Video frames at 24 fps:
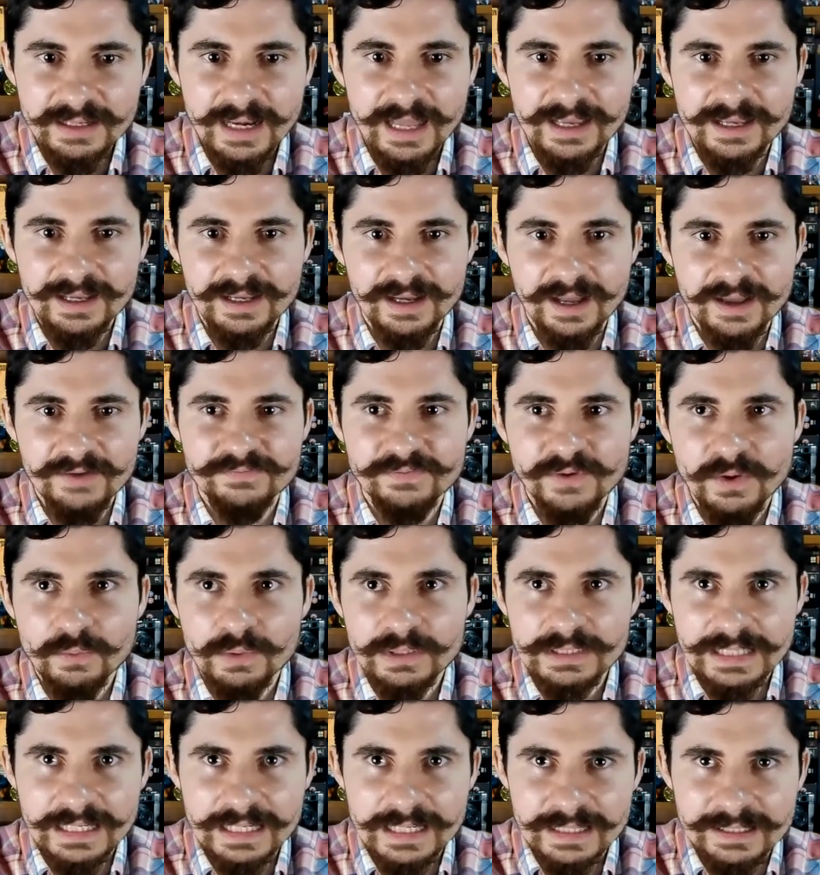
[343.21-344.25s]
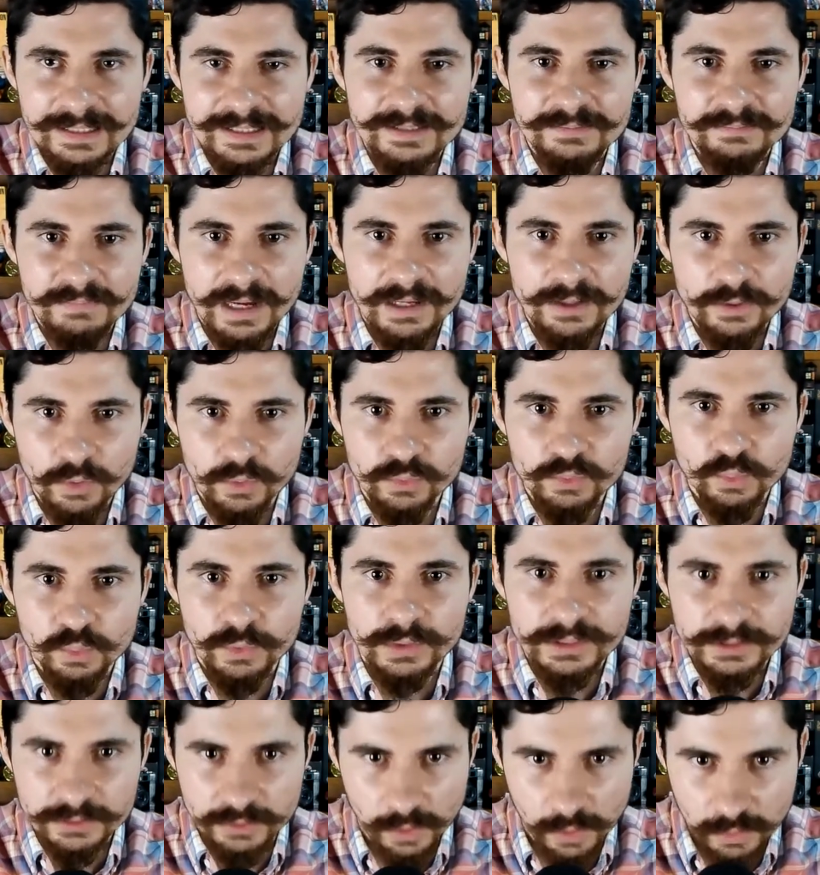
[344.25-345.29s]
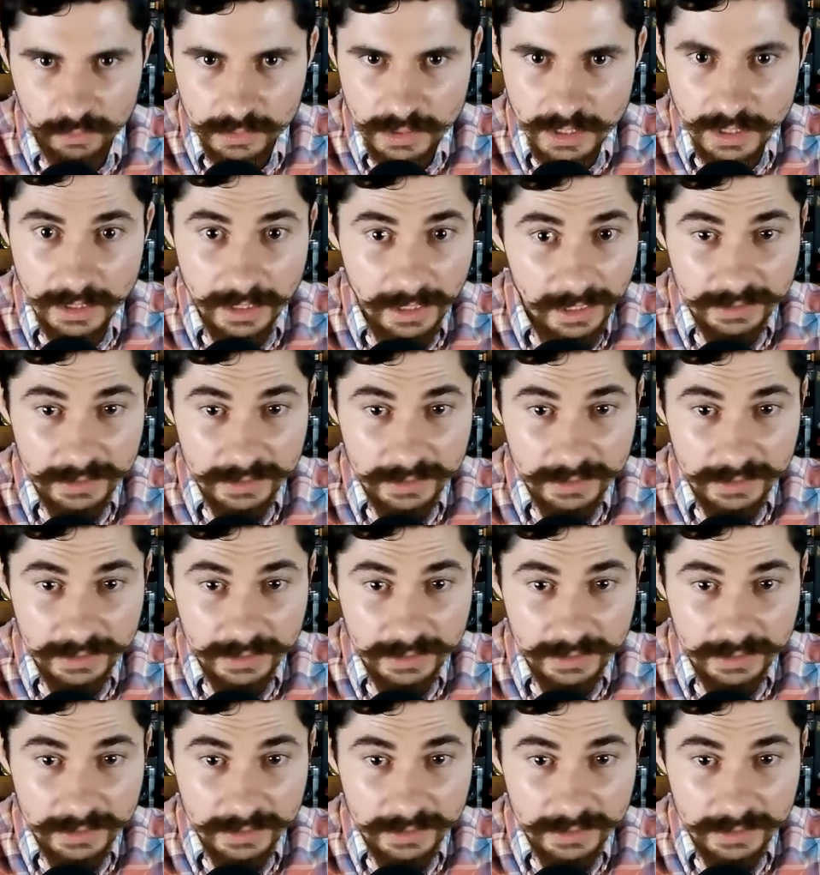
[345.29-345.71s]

want to clean my own window.